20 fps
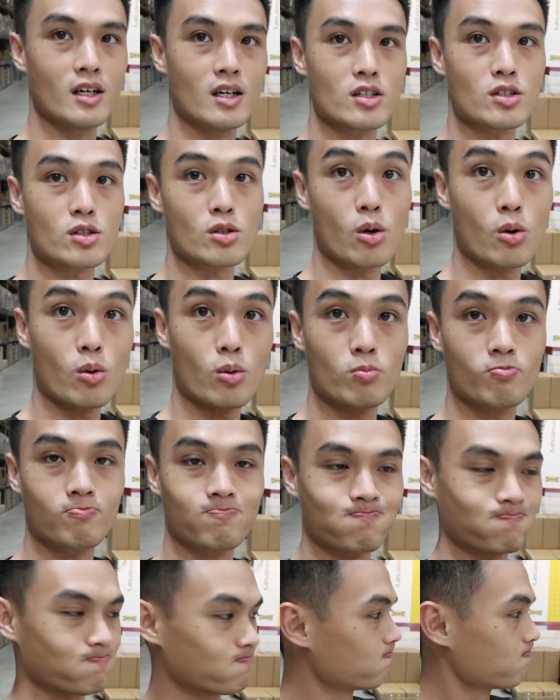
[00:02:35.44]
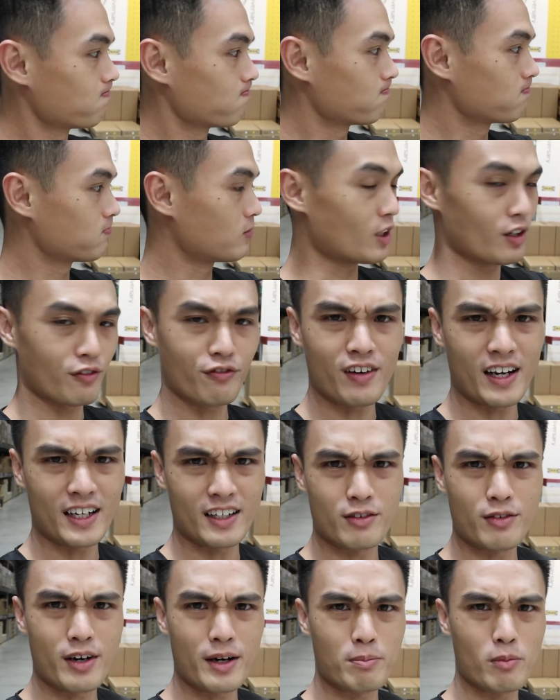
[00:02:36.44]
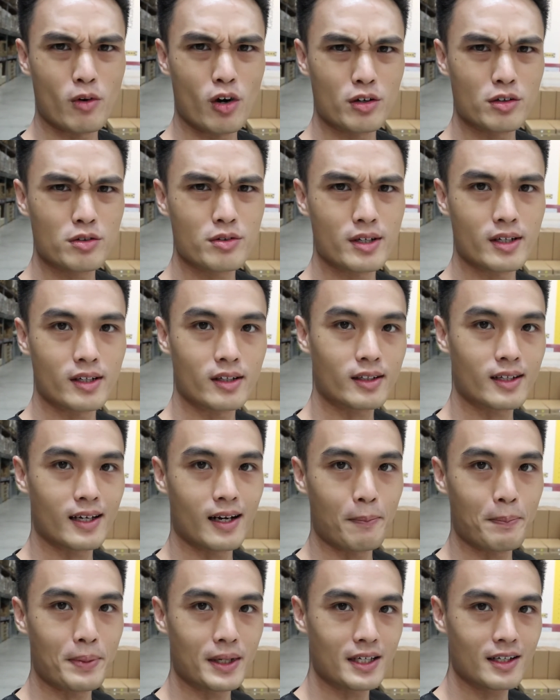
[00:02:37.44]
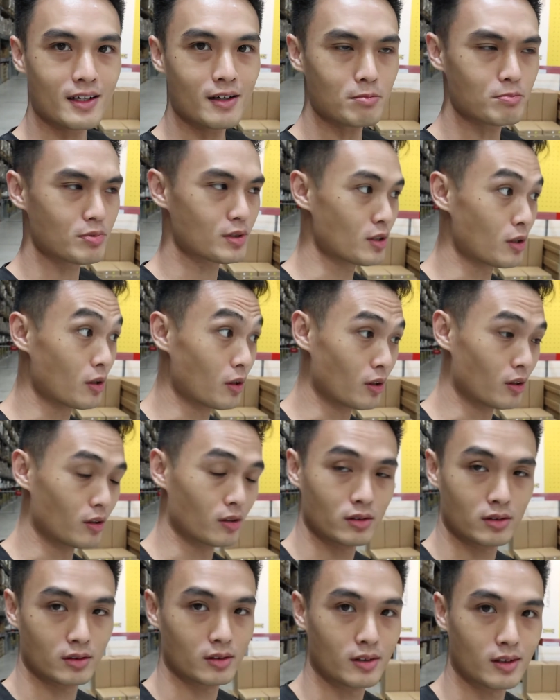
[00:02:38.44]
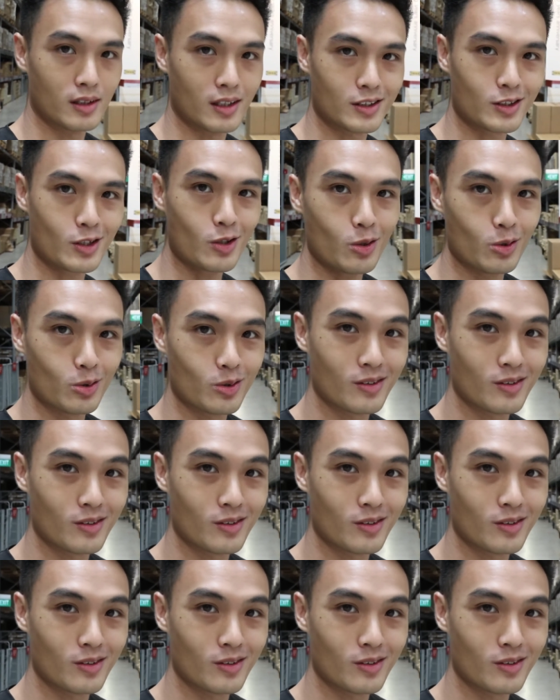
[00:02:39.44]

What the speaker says: So I'm gonna find the right model and kind of pick it up. So let's go.